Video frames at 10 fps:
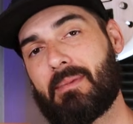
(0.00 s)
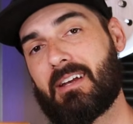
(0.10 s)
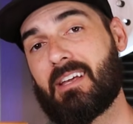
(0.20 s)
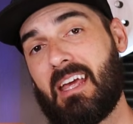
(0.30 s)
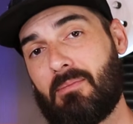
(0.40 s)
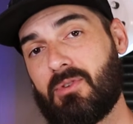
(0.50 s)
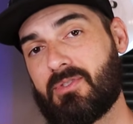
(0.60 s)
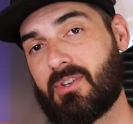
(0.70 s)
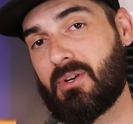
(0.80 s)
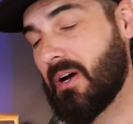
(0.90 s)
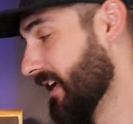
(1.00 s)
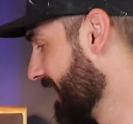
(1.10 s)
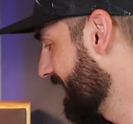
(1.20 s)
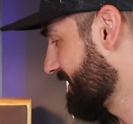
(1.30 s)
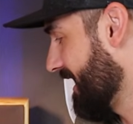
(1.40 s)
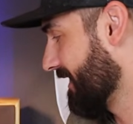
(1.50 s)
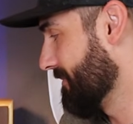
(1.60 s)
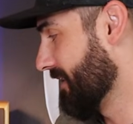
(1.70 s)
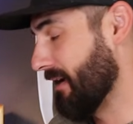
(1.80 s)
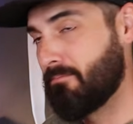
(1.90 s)
amount of cable, so it's not gonna
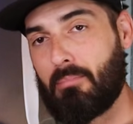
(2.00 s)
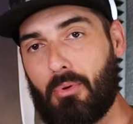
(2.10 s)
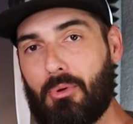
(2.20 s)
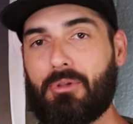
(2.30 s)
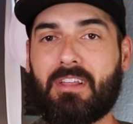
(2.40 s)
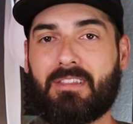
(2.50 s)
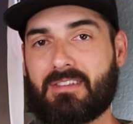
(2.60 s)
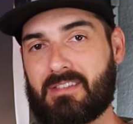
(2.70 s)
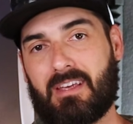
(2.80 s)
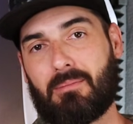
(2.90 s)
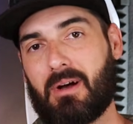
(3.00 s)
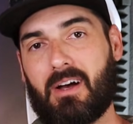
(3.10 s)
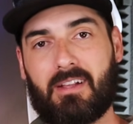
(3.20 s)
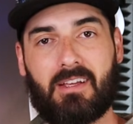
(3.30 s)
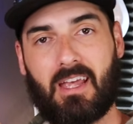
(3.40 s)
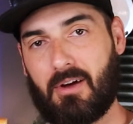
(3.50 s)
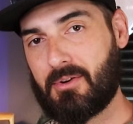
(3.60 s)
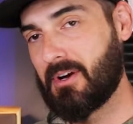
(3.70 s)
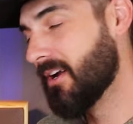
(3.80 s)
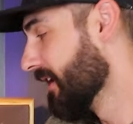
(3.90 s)
be like pulling this thing behind the
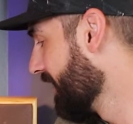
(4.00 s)
counter